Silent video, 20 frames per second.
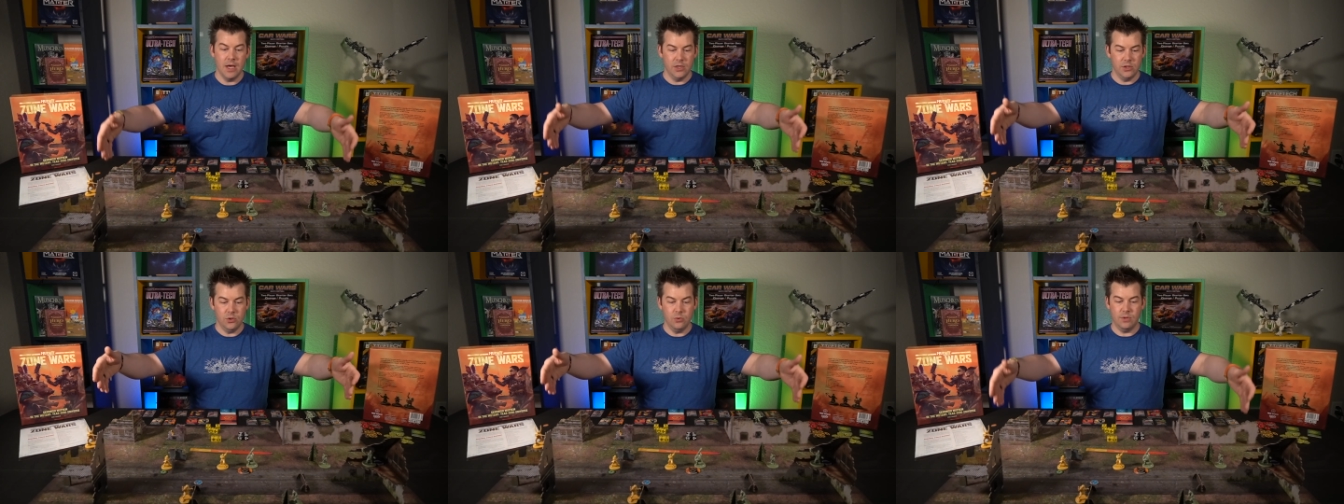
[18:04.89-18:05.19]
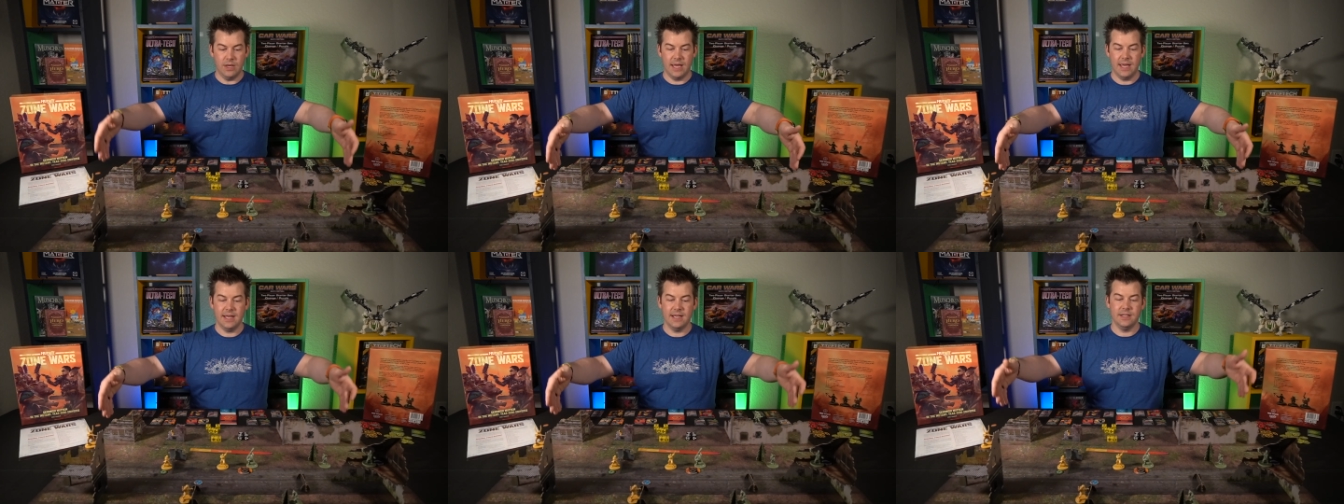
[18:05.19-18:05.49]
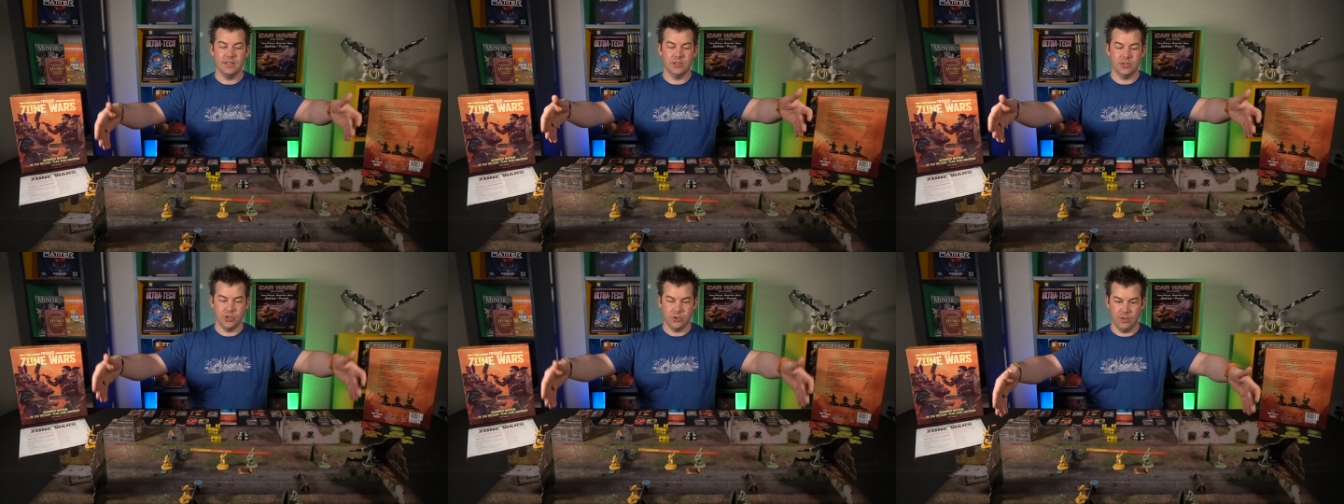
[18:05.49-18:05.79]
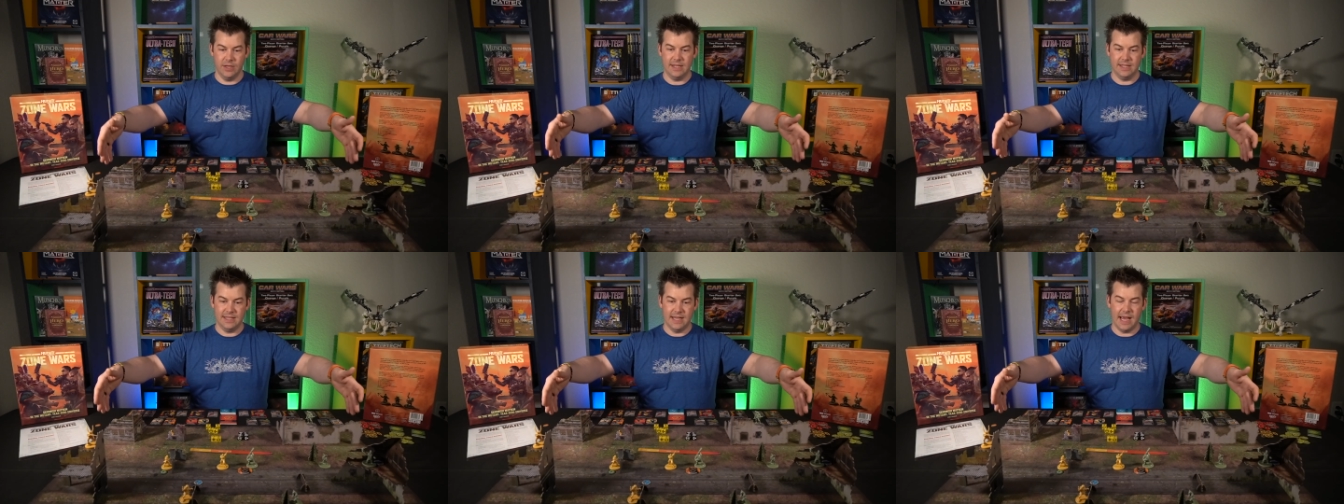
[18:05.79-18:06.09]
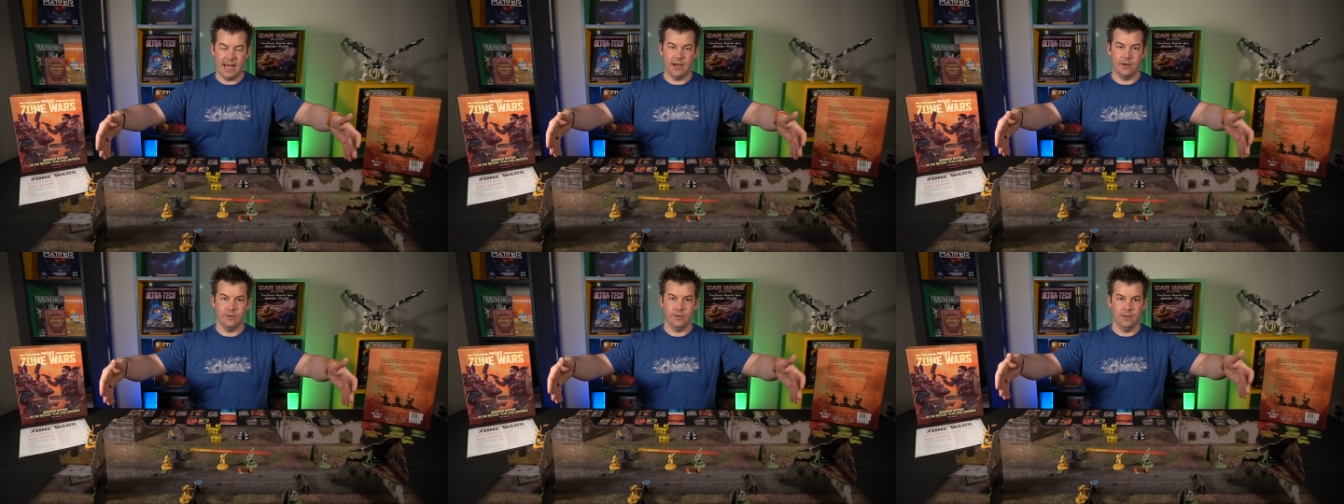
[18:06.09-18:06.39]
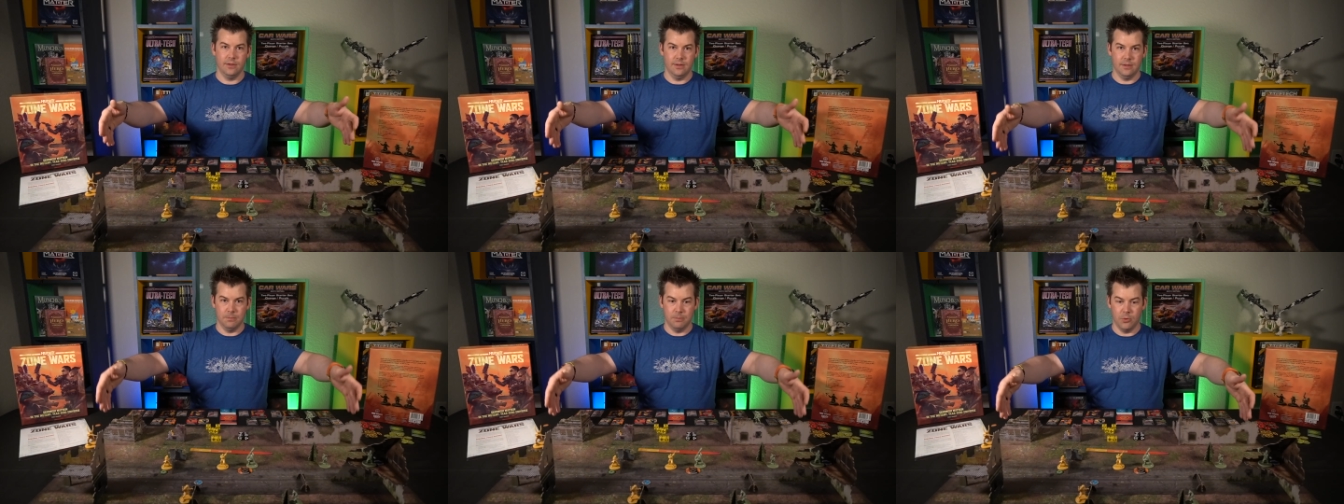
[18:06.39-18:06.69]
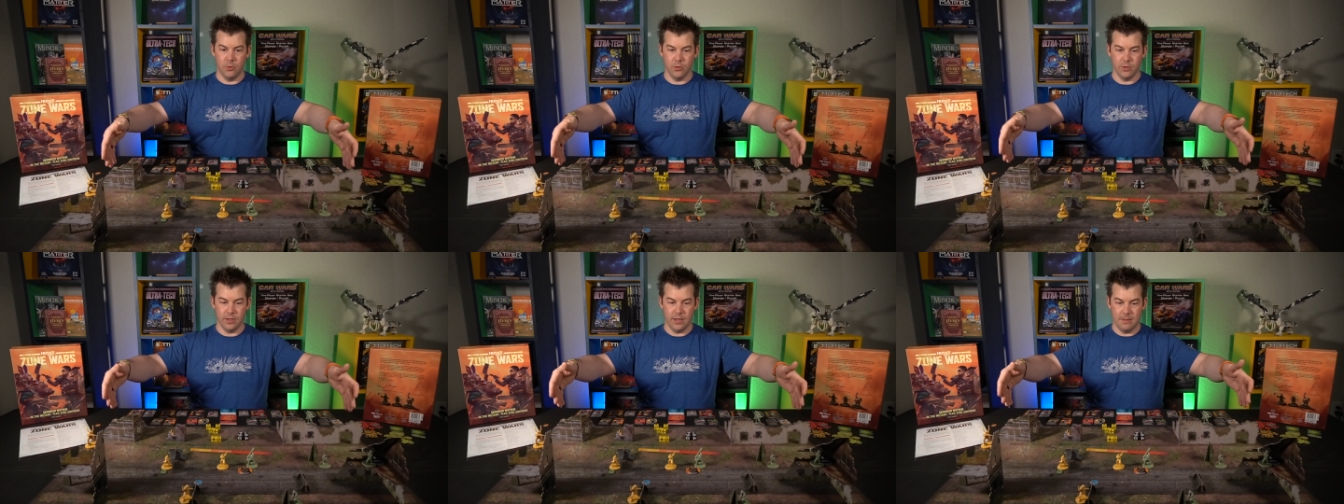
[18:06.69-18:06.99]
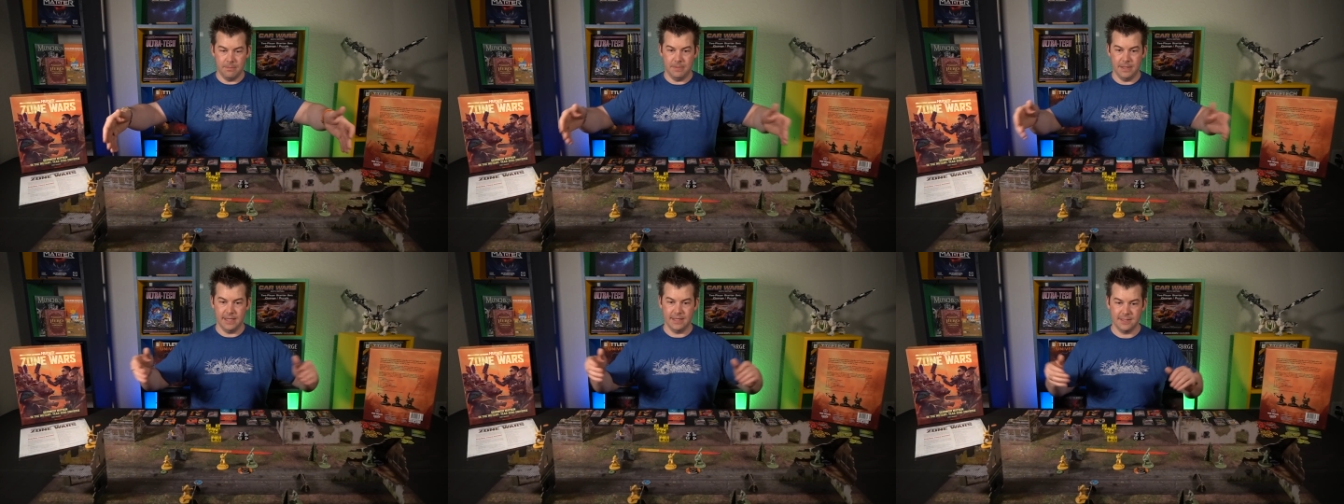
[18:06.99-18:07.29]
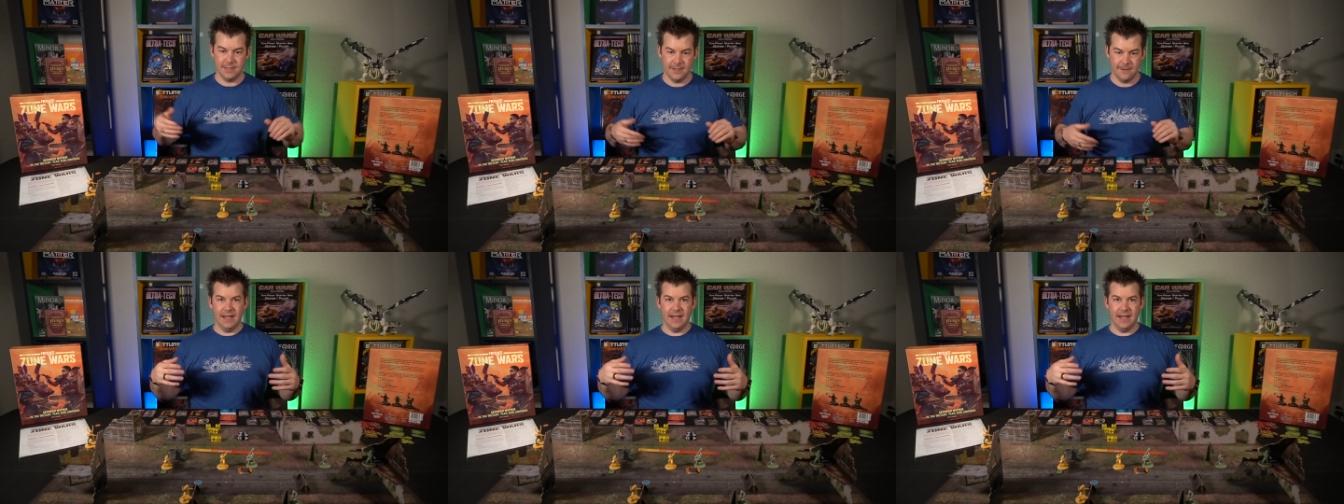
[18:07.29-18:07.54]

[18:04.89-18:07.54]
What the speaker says: you can shrink down the board a bit.